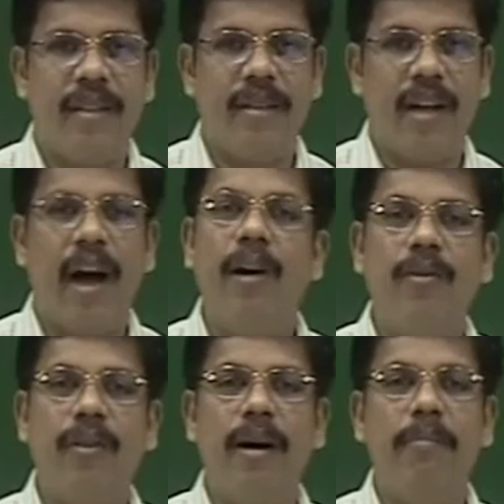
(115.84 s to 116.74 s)

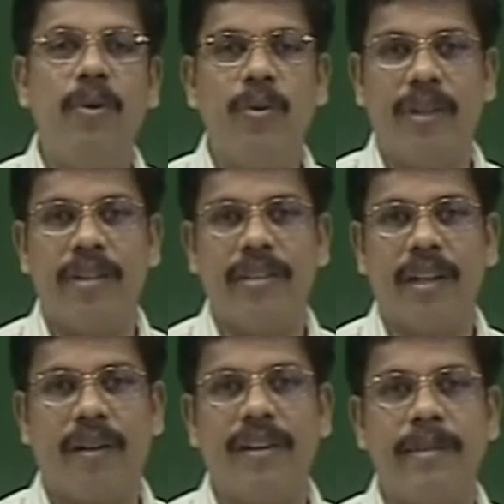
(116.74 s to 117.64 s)
how a mood, the
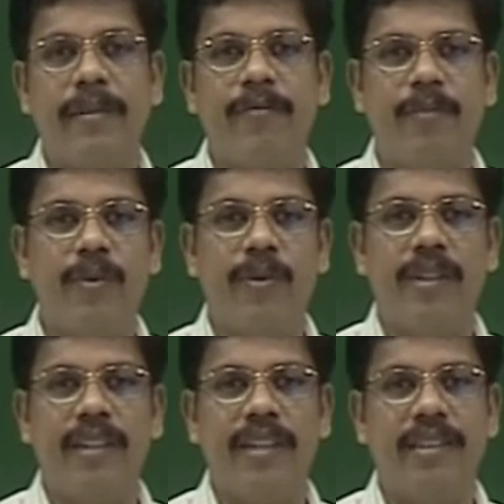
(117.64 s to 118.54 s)
concept of mood,
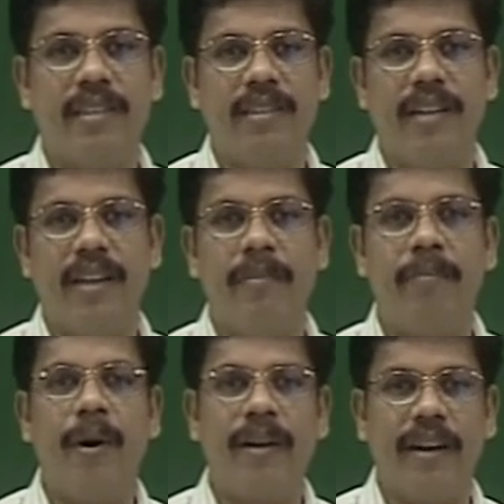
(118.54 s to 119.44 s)
is
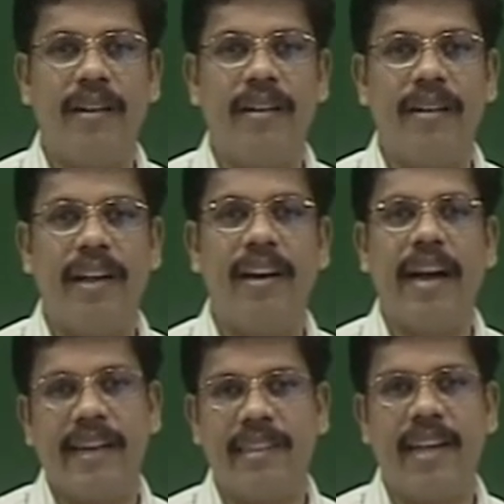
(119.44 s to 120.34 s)
important in
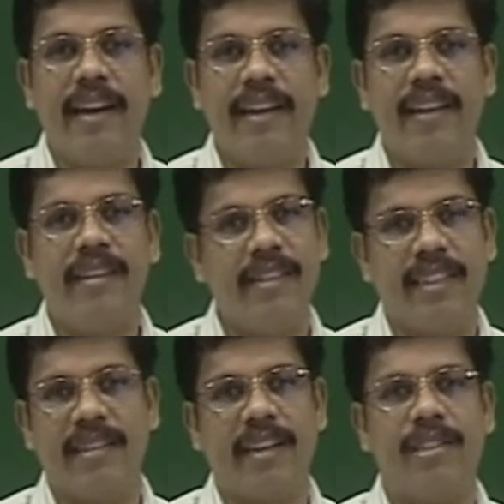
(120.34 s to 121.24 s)
understanding the
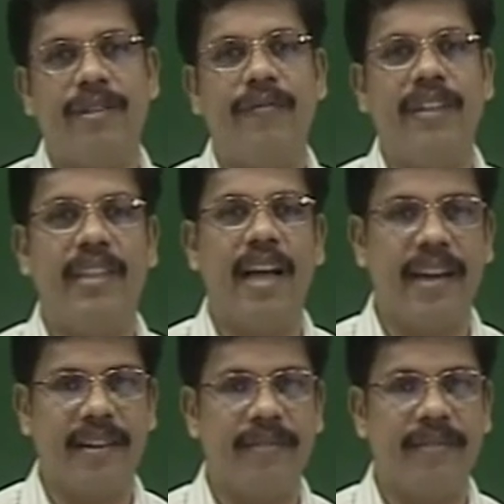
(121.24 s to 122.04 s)
structure of design.